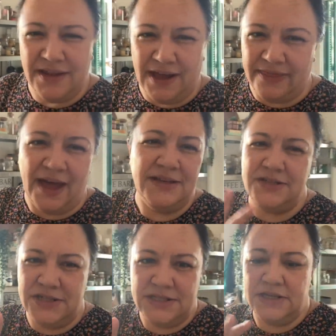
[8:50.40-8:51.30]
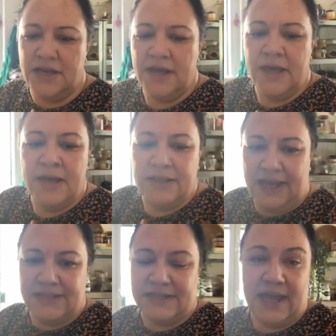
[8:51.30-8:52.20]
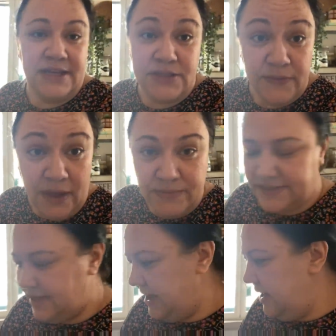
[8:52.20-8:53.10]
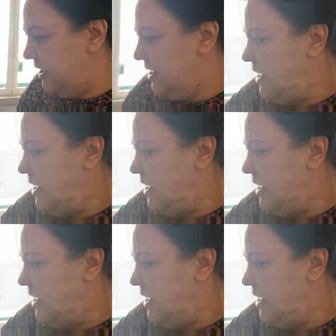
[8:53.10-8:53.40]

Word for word: like that. It's just day to day. So that was it.